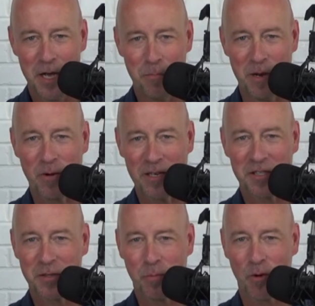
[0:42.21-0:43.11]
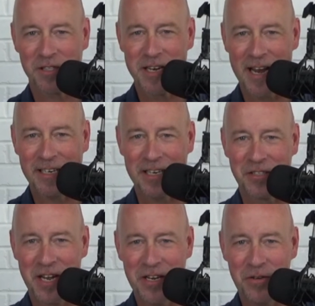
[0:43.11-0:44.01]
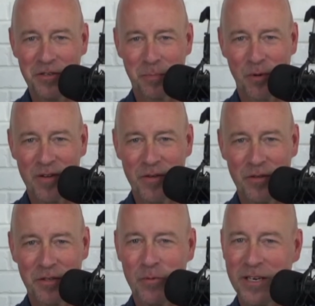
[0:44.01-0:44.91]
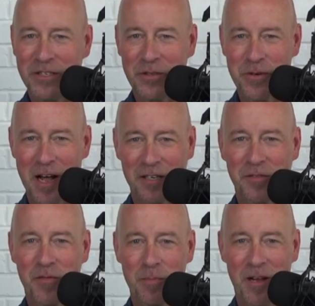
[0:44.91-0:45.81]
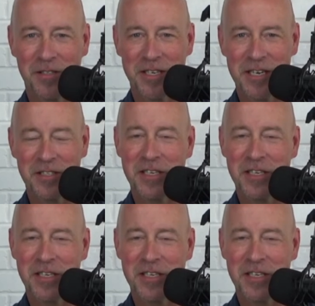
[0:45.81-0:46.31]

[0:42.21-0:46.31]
Midwest Sportsnet continues to preview the 22 college football season.